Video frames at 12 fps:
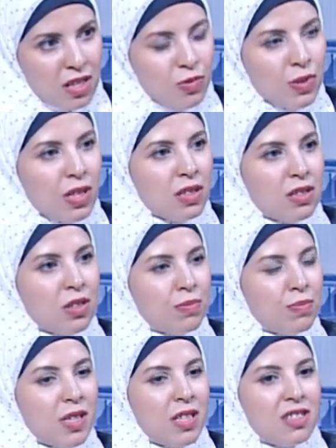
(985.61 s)
It will not
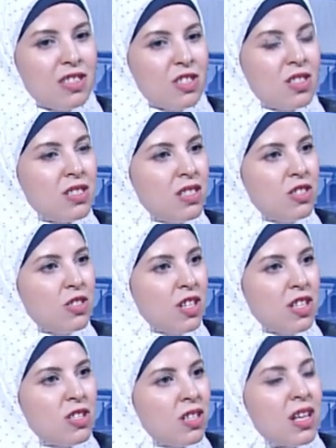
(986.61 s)
be just
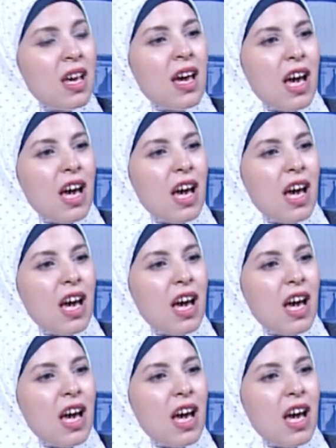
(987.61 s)
education.